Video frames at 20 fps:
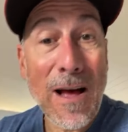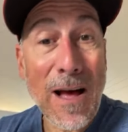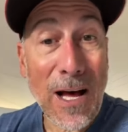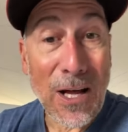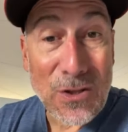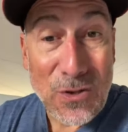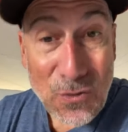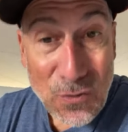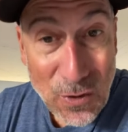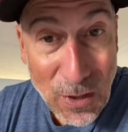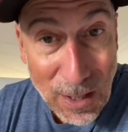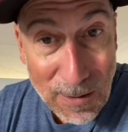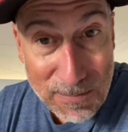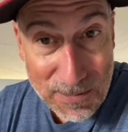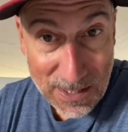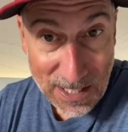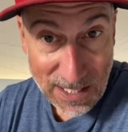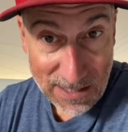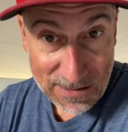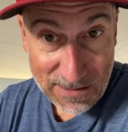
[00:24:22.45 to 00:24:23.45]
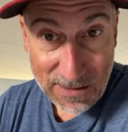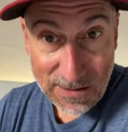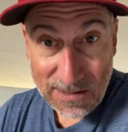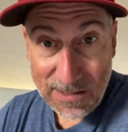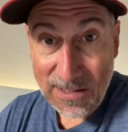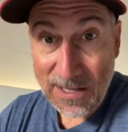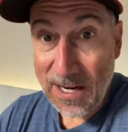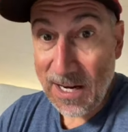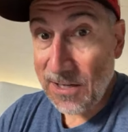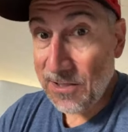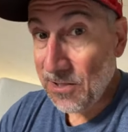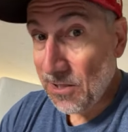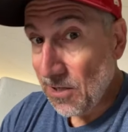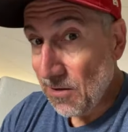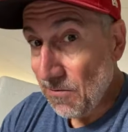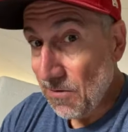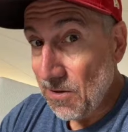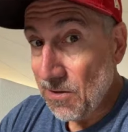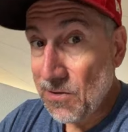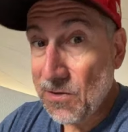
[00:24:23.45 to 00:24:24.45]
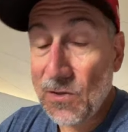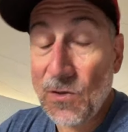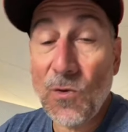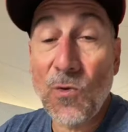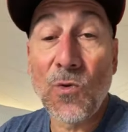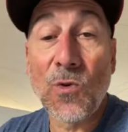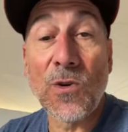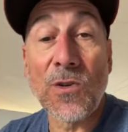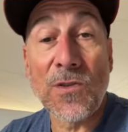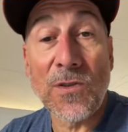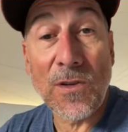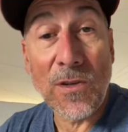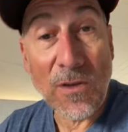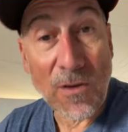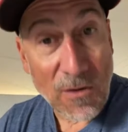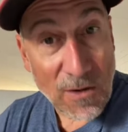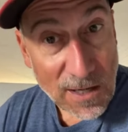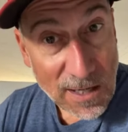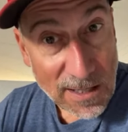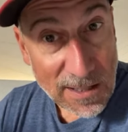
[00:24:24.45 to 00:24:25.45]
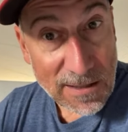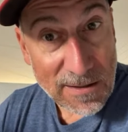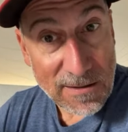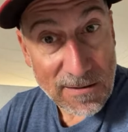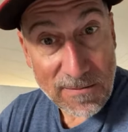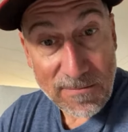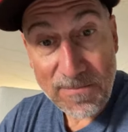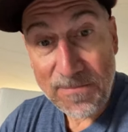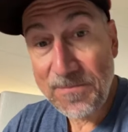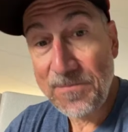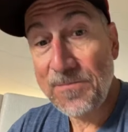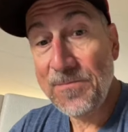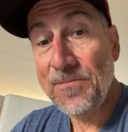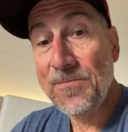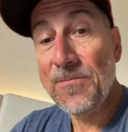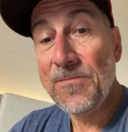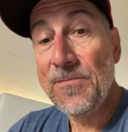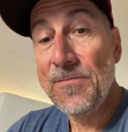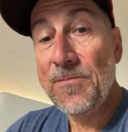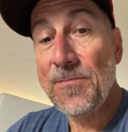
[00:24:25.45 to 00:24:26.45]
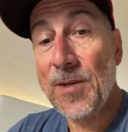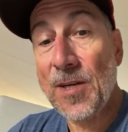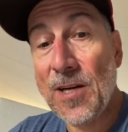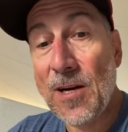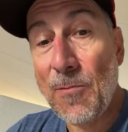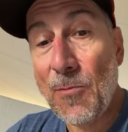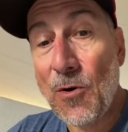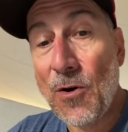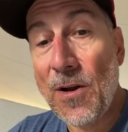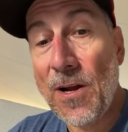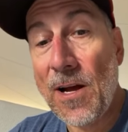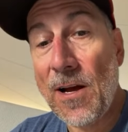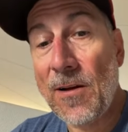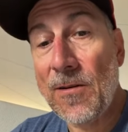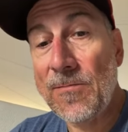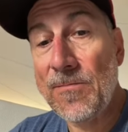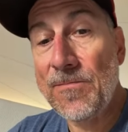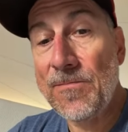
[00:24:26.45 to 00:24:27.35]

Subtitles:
I'll do updates on stage. I'll give you the scores. All right? But come on out.